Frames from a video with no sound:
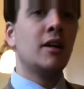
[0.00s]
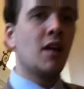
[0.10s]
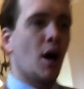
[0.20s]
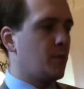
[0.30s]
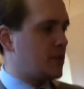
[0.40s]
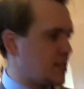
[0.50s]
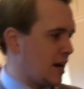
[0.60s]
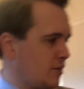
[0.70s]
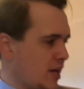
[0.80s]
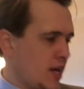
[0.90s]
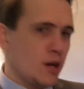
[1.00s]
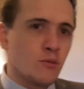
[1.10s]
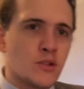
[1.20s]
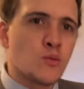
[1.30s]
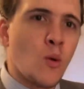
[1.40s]
cupboard down here
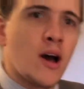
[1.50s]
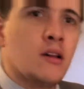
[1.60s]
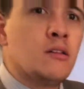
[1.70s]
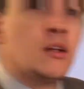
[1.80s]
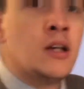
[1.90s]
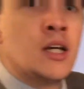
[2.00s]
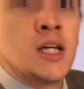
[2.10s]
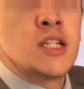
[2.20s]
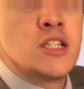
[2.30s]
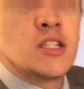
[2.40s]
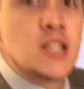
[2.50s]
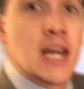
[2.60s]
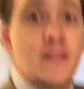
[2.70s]
as well, just to get